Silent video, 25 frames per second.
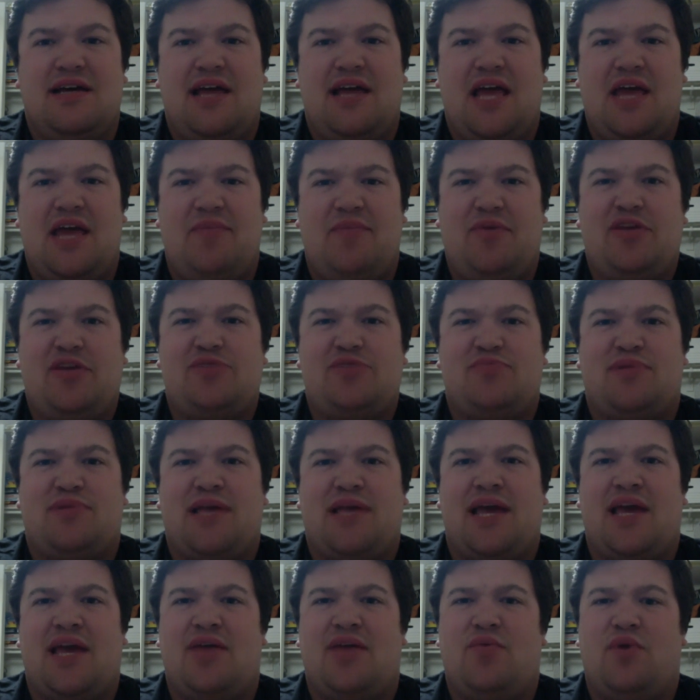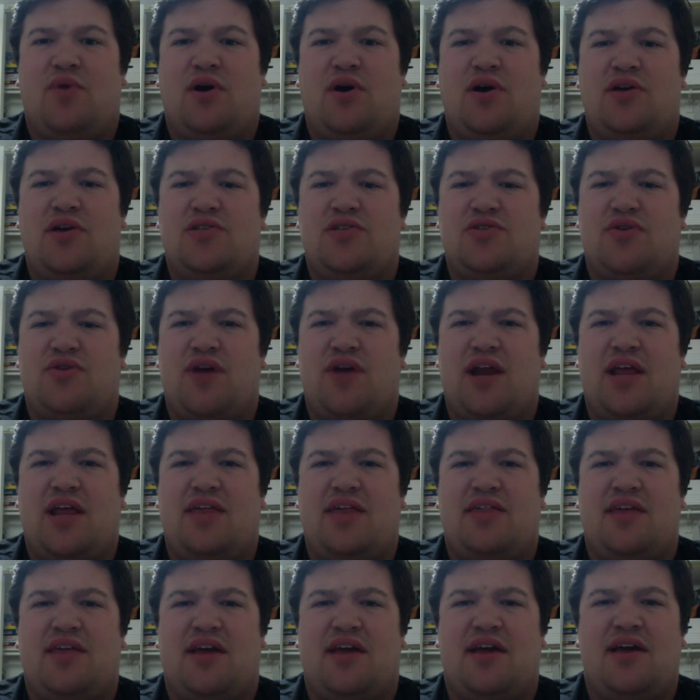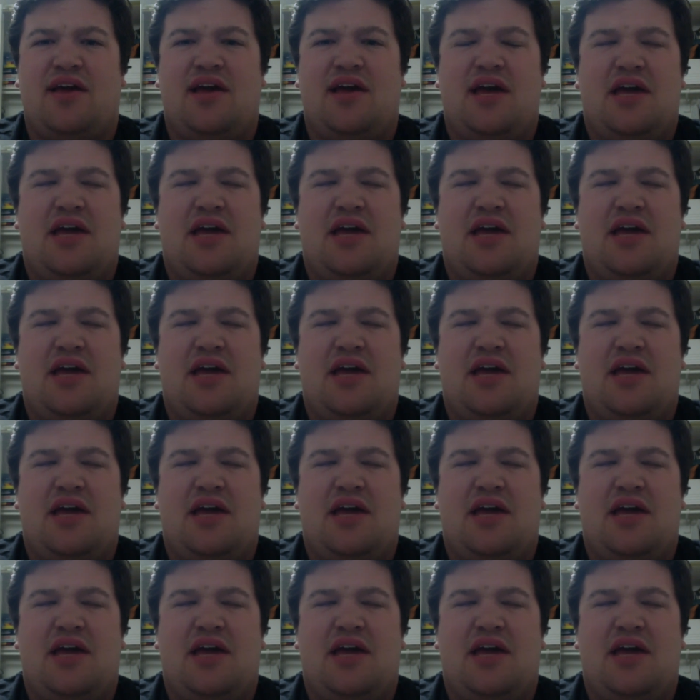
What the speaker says: Amy's plan was, or anything.